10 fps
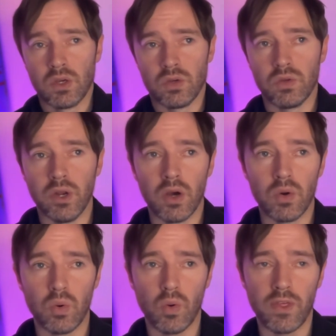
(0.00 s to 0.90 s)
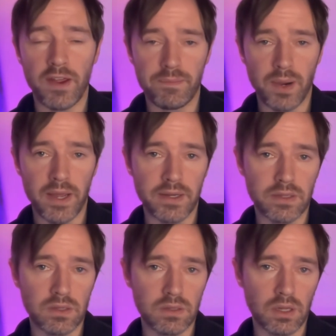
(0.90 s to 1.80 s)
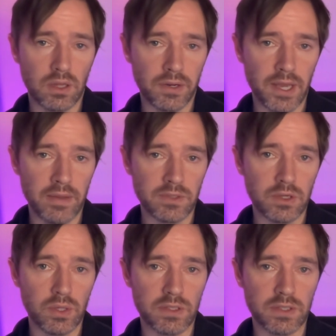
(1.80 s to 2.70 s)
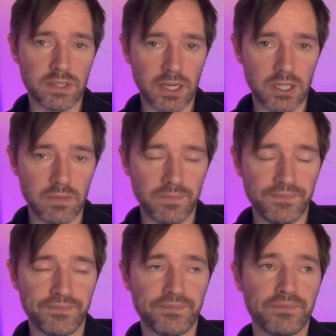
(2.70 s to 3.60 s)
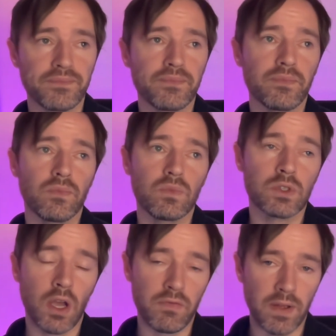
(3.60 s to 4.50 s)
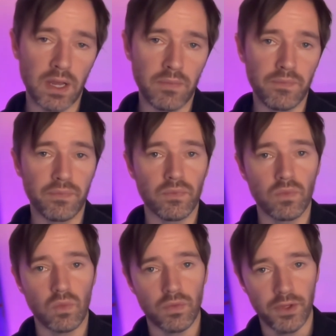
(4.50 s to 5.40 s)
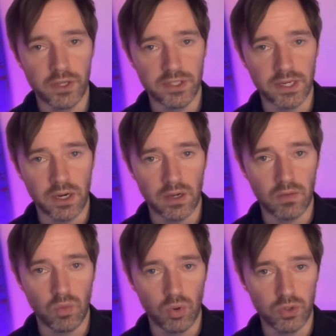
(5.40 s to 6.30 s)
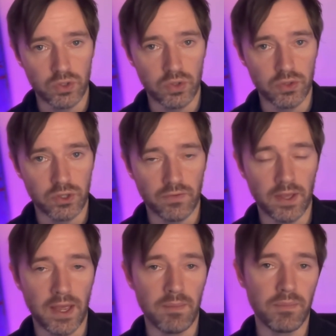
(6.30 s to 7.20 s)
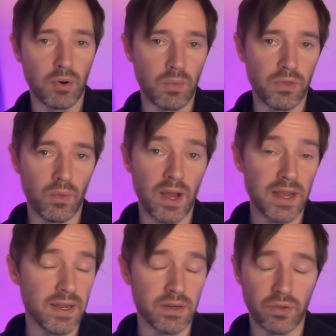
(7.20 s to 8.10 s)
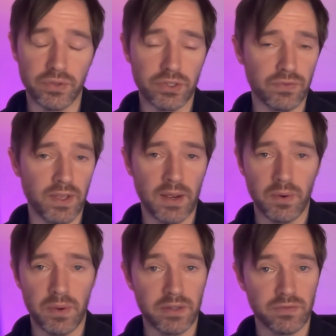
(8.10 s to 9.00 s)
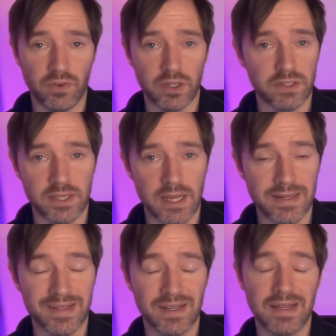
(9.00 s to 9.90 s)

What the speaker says: they've played a lot of games in quick succession. So Villa, Thursday night, Warsaw, tough game. Bournemouth away, another tough game where we had to fight to the end.